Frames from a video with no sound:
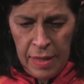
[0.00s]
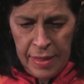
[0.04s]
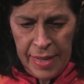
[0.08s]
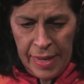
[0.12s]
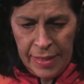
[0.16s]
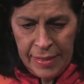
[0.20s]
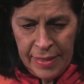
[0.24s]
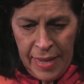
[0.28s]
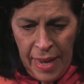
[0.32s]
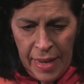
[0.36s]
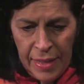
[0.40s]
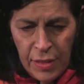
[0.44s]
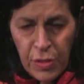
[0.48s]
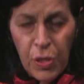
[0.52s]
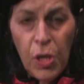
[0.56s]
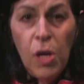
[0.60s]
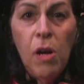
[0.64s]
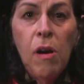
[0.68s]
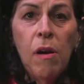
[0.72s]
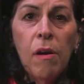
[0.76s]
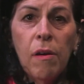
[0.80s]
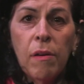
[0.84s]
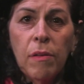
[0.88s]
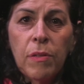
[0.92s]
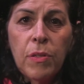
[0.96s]
They take
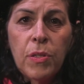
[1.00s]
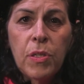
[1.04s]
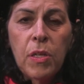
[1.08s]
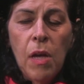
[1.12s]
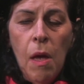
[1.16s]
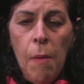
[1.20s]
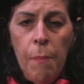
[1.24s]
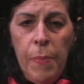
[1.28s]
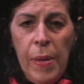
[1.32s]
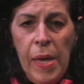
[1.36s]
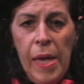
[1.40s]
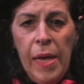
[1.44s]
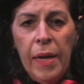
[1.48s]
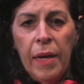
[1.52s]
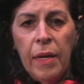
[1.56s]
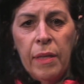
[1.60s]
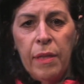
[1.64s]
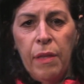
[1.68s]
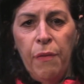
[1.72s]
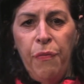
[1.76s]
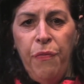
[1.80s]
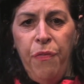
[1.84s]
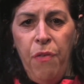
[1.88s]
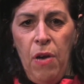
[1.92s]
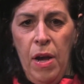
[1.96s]
turns being
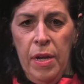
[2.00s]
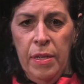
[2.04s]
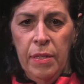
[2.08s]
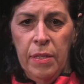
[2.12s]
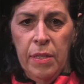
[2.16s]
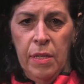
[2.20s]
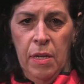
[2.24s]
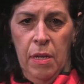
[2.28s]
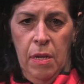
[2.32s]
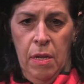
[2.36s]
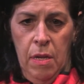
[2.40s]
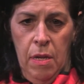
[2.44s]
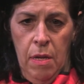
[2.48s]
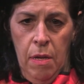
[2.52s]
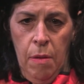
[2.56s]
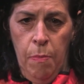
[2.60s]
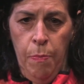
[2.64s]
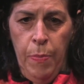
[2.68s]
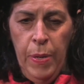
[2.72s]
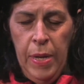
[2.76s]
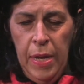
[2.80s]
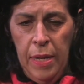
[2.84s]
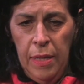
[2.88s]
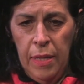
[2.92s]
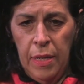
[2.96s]
at the front,
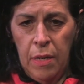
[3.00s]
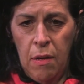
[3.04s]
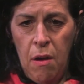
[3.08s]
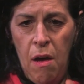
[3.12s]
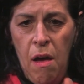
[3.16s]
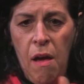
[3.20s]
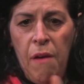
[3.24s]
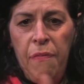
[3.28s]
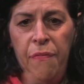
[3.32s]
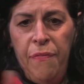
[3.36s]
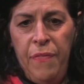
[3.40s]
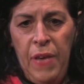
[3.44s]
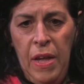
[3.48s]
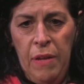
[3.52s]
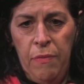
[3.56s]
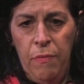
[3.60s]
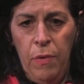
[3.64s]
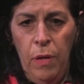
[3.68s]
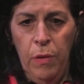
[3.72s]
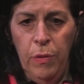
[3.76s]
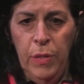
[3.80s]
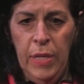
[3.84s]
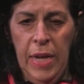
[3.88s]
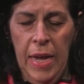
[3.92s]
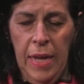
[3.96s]
peeling off,
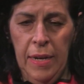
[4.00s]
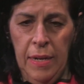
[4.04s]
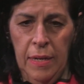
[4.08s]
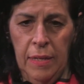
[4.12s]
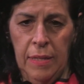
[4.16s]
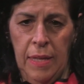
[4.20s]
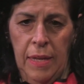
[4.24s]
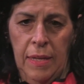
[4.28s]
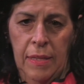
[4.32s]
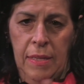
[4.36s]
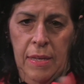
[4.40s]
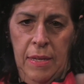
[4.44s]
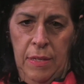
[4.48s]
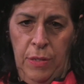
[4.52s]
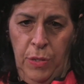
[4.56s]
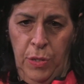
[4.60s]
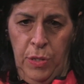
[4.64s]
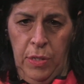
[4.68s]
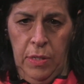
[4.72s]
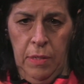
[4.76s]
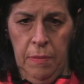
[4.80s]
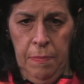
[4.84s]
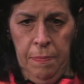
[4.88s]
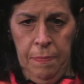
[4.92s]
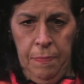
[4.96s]
and rotating like
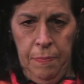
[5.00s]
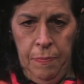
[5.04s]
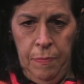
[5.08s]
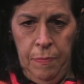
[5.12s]
this.